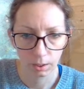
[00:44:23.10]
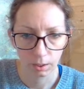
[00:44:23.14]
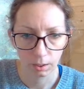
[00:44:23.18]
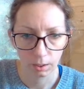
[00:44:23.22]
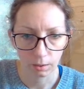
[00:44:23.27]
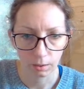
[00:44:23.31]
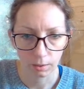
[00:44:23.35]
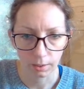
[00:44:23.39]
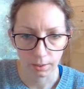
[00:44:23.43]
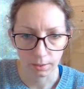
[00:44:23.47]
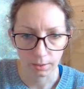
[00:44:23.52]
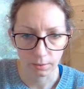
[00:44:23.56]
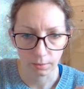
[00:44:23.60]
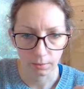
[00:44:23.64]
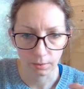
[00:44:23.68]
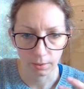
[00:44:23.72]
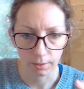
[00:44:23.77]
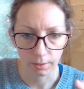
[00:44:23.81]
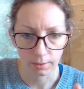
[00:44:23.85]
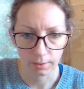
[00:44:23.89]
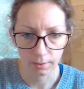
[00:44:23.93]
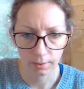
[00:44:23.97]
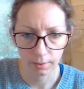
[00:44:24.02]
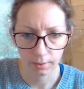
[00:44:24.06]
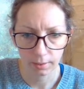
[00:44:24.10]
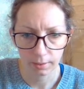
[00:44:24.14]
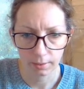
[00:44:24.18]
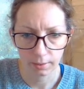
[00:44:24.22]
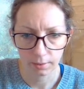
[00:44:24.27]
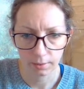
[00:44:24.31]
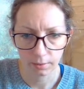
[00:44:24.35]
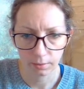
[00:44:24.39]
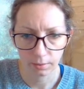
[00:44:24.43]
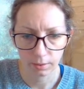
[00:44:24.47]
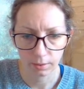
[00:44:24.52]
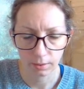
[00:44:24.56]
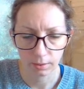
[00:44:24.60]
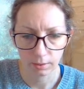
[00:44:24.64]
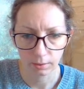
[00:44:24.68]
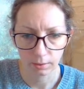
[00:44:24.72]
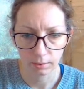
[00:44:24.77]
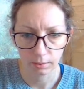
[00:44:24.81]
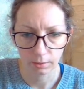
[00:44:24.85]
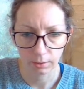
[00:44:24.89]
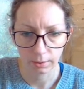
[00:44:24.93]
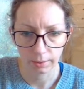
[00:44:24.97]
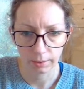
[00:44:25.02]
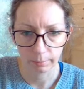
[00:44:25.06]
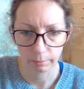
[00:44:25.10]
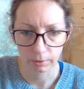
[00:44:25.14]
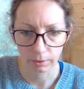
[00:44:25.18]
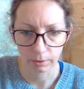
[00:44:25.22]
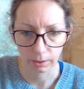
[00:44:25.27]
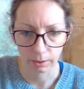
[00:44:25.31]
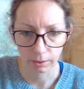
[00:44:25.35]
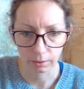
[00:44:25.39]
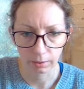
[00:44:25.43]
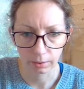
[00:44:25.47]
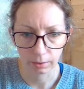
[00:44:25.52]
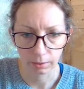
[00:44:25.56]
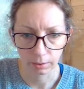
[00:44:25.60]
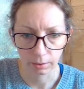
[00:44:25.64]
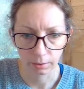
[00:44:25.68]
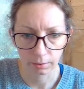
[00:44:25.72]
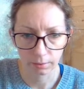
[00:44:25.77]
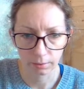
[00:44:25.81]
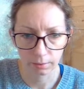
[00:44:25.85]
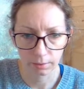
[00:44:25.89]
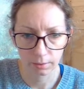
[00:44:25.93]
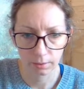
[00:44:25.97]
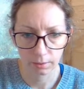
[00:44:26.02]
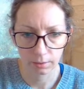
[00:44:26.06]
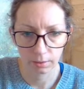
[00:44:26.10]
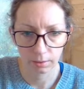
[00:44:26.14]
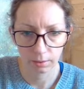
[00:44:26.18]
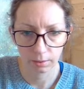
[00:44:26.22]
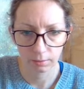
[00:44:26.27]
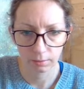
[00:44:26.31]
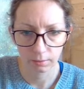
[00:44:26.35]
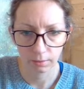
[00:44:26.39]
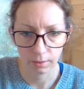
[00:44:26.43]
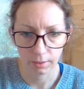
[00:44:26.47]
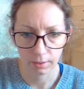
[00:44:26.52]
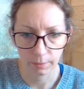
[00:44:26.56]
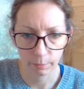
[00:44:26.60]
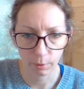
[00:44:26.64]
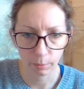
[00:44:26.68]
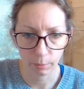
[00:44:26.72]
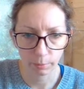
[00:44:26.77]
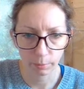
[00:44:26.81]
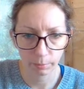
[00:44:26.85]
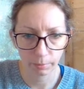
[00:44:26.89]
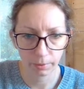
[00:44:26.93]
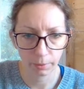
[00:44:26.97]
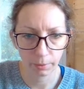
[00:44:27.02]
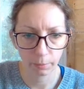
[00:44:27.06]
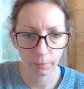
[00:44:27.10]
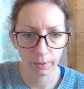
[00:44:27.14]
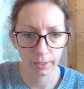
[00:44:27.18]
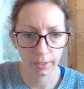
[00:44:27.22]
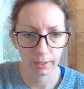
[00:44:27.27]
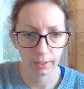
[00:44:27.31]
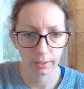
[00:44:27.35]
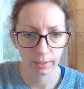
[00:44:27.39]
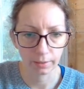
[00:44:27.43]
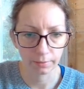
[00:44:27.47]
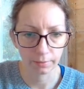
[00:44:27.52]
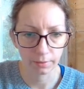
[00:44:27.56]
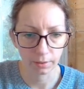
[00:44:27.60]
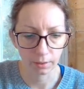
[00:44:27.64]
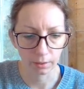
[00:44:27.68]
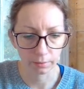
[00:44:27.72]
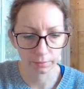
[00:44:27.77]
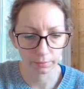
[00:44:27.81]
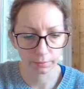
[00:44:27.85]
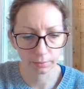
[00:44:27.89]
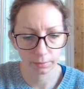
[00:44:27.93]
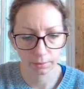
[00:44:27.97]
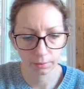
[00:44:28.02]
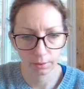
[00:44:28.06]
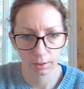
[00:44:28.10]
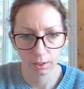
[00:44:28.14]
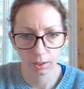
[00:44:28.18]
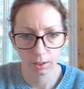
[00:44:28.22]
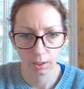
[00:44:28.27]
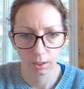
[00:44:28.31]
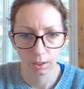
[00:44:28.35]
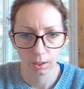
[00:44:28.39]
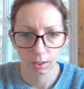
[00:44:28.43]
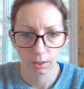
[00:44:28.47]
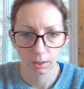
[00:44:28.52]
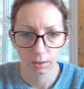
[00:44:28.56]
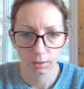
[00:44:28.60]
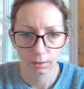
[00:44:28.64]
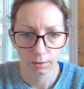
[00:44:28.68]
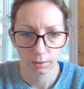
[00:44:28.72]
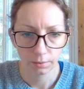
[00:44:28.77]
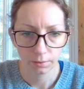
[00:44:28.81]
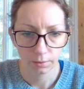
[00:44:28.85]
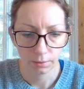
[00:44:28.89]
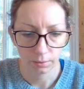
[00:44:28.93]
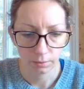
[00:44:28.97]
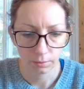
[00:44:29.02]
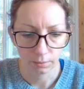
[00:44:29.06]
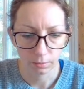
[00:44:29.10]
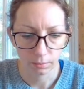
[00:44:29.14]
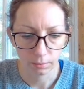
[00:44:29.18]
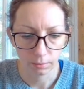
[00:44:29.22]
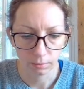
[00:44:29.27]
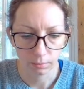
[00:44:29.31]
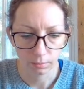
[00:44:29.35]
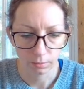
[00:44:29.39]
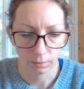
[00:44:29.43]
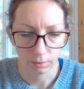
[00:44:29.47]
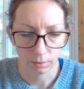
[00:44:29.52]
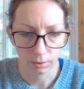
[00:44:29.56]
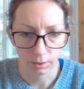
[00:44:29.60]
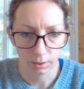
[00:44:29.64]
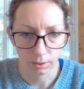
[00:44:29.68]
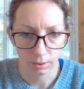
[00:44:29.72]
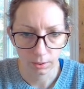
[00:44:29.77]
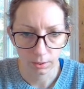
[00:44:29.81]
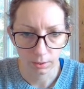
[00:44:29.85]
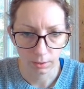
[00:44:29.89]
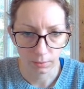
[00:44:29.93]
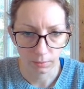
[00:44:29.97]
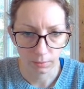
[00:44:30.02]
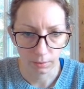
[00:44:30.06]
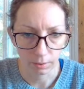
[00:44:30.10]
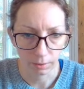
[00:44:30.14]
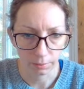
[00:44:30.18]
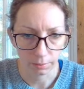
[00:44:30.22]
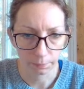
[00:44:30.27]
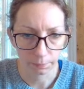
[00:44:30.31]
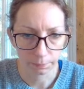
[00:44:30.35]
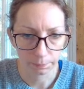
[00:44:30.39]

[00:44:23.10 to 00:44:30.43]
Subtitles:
Okay, so I see that I started labeling things, so that's probably where I left off. So I'll continue there.